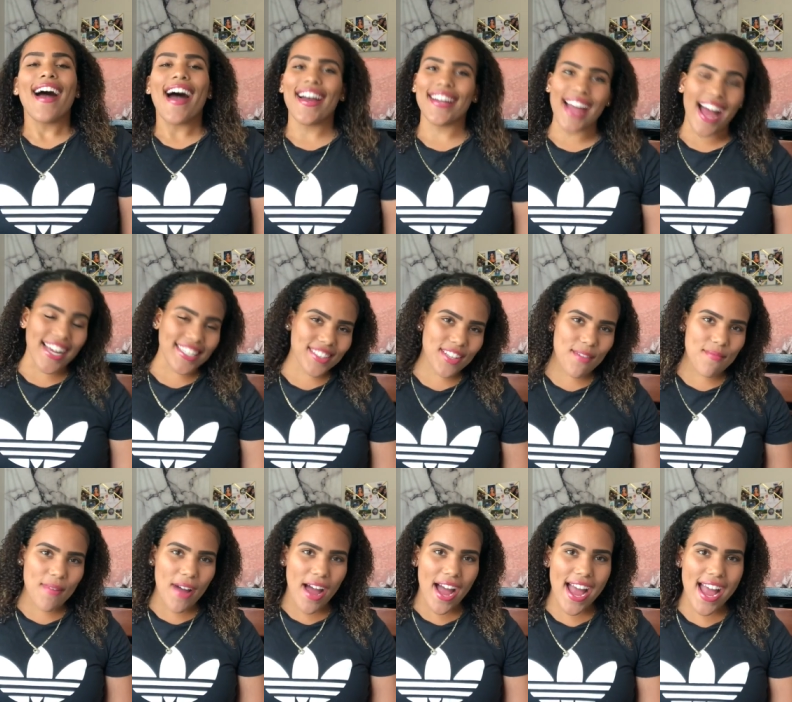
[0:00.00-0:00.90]
I asked
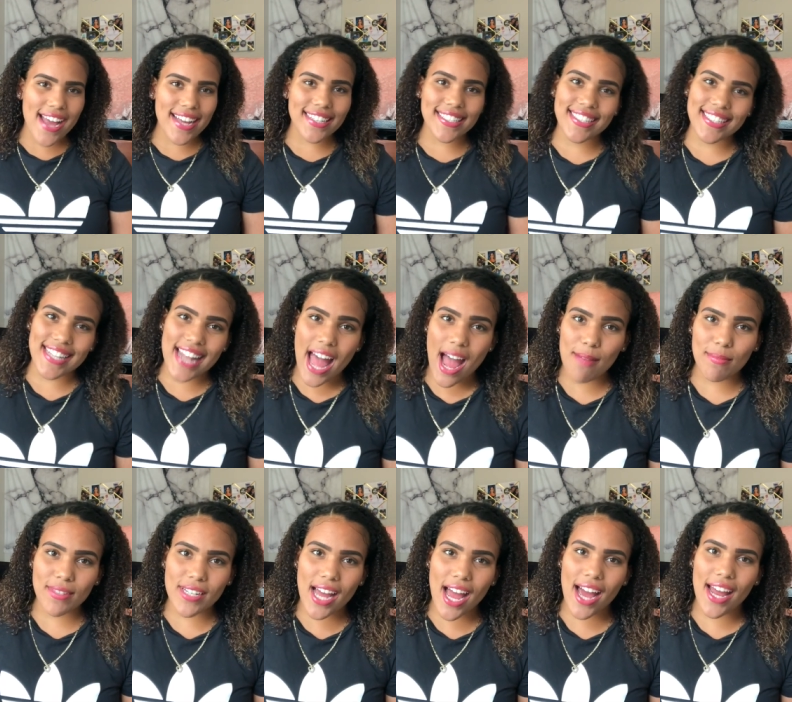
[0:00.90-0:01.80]
on my
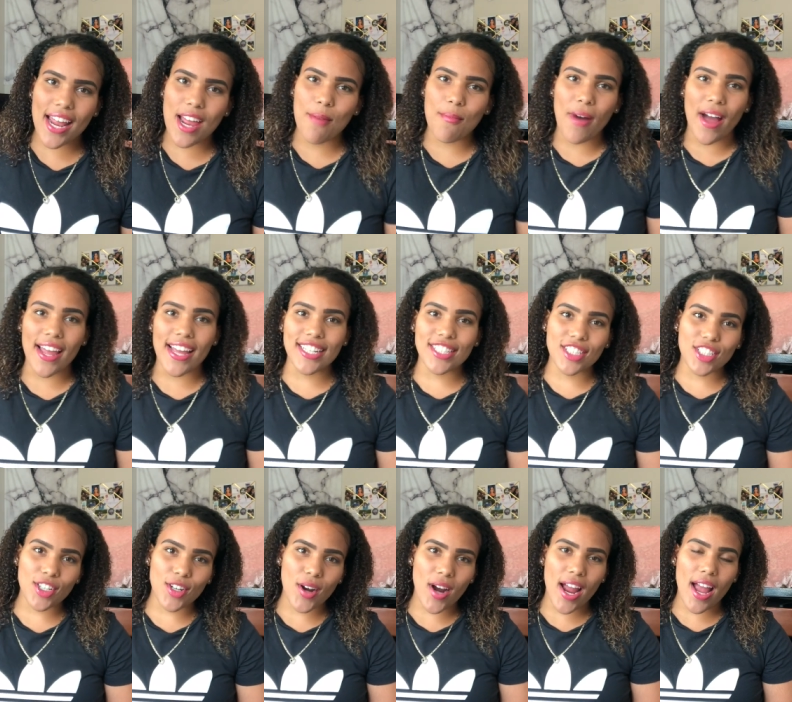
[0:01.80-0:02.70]
Snapchat and my
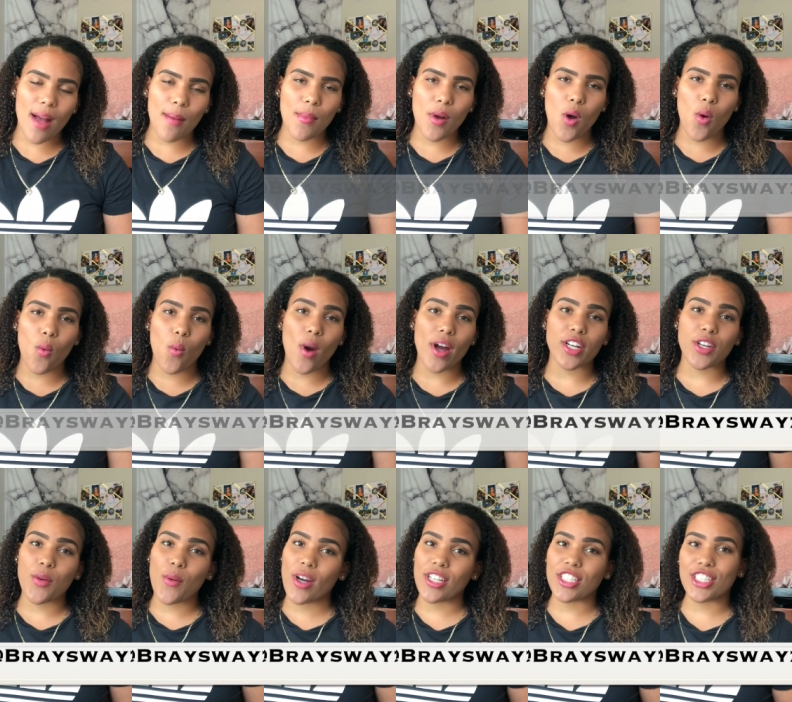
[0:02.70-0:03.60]
Instagram
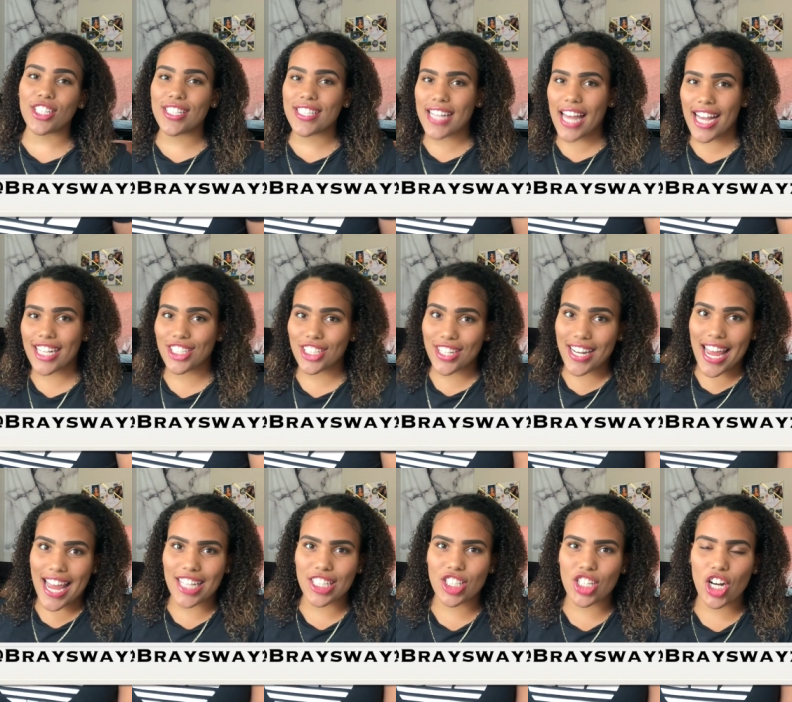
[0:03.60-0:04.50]
what questions I should
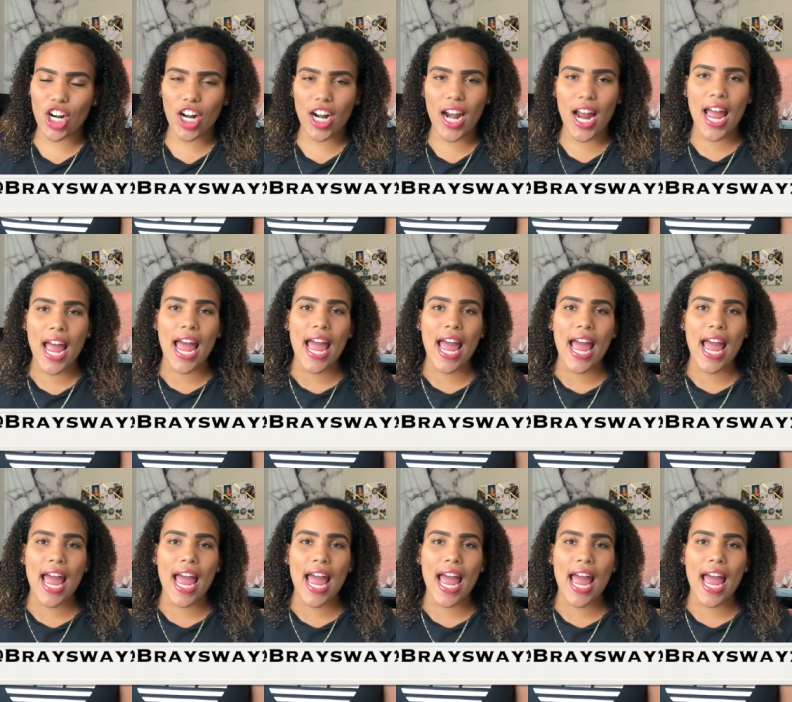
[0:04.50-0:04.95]
answer